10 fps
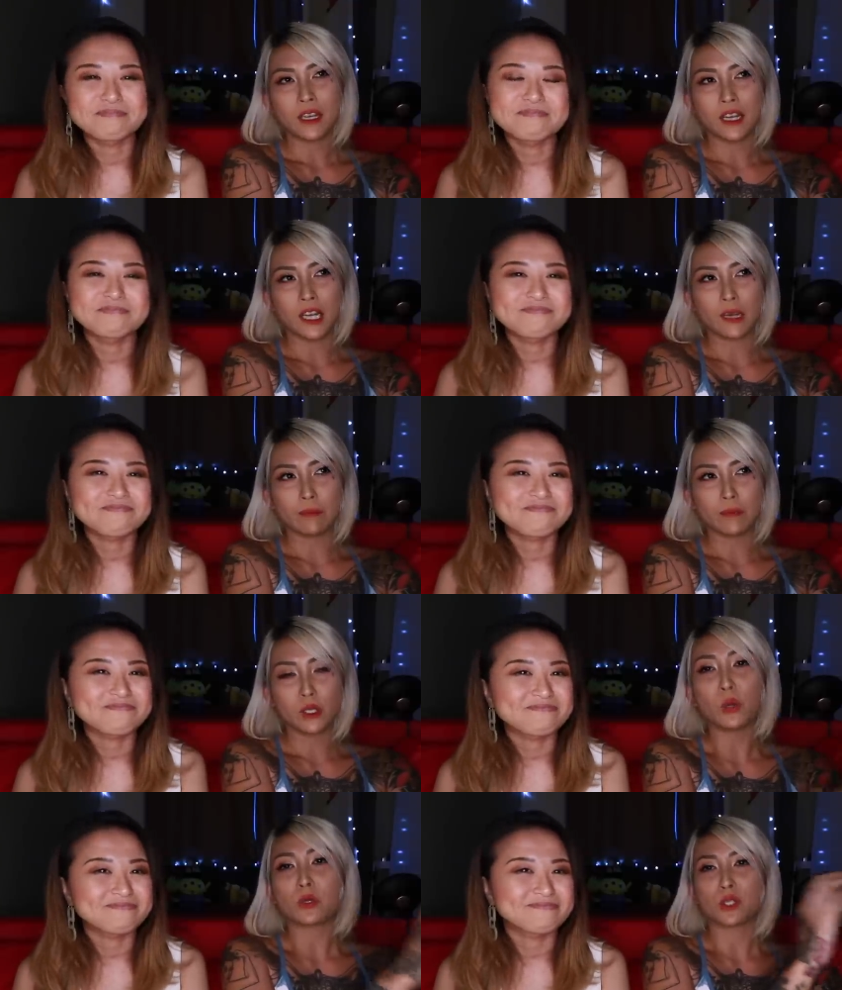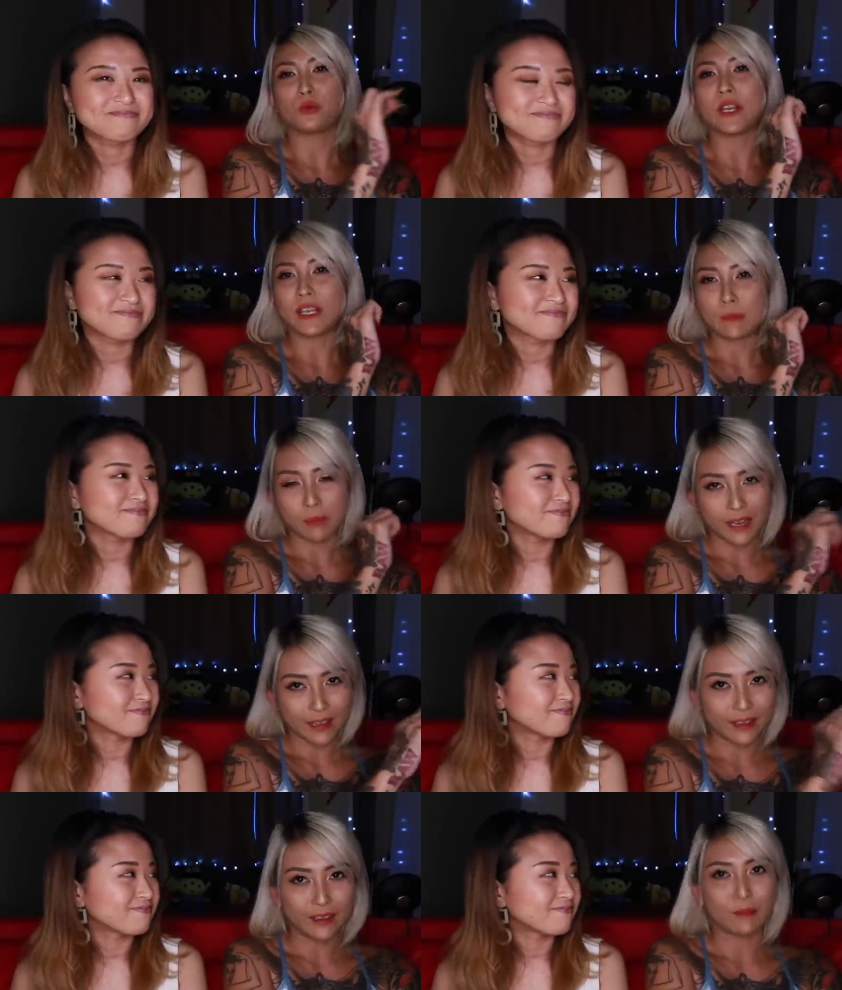Speaker 1: Um, looks really
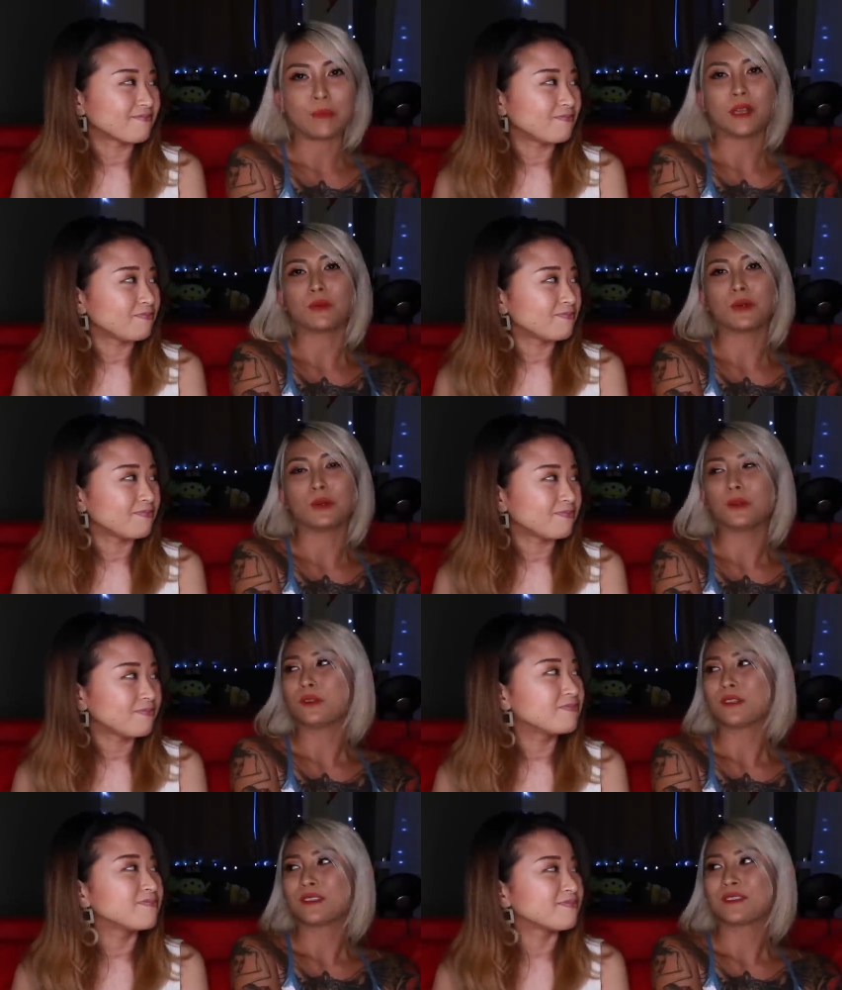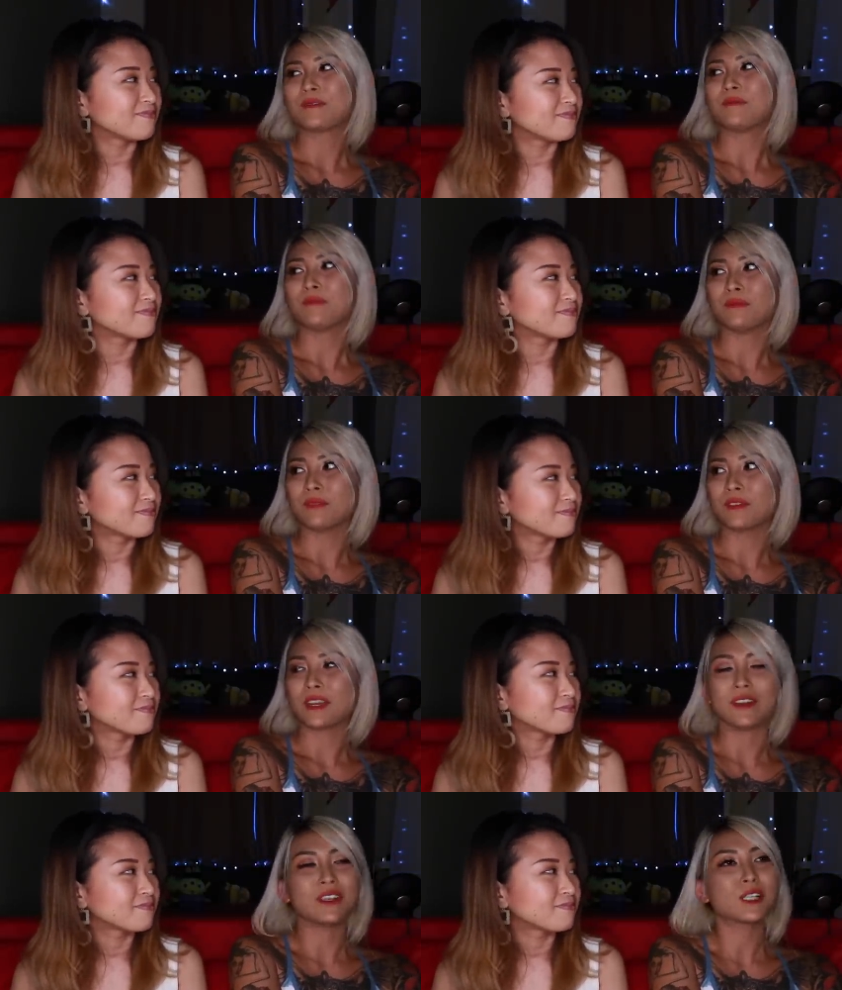play a big role, mm. Mm.
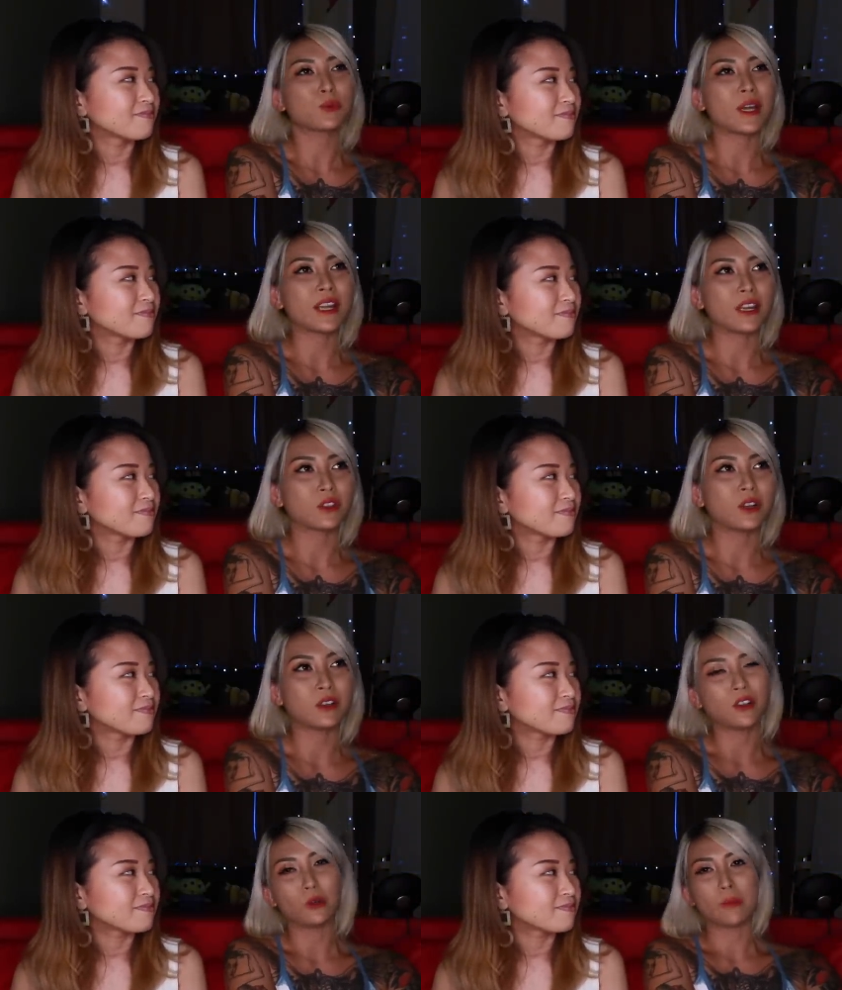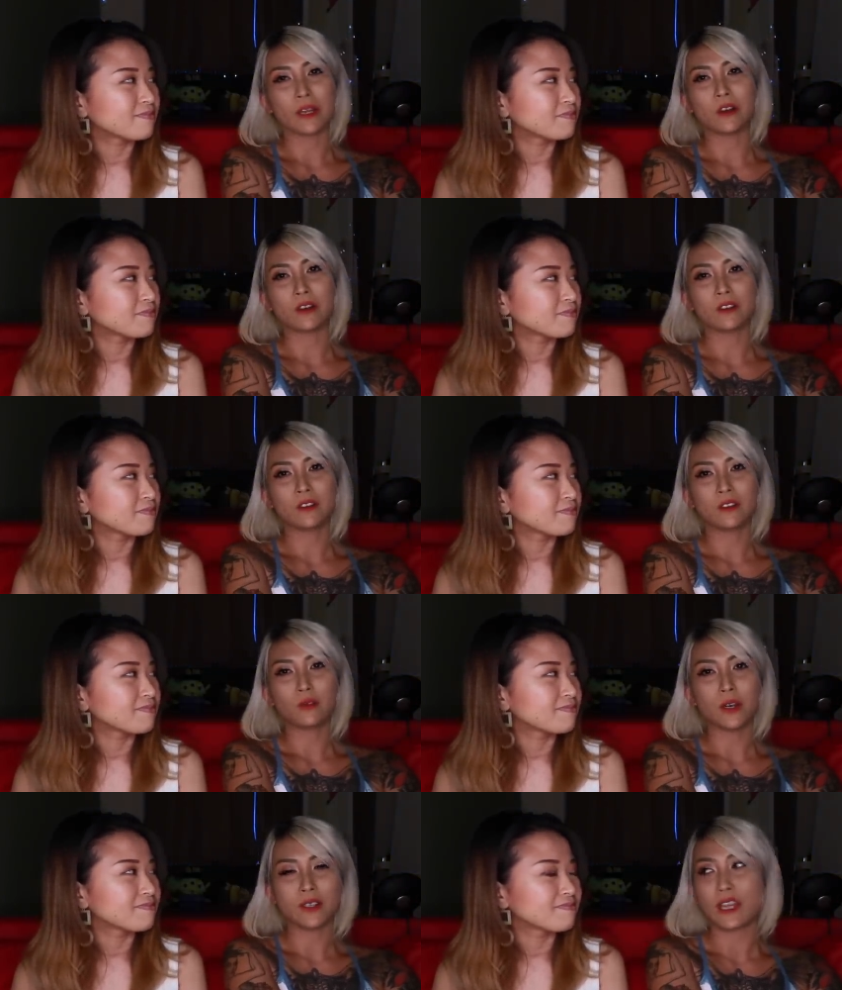and that's when I thought, oh my god, one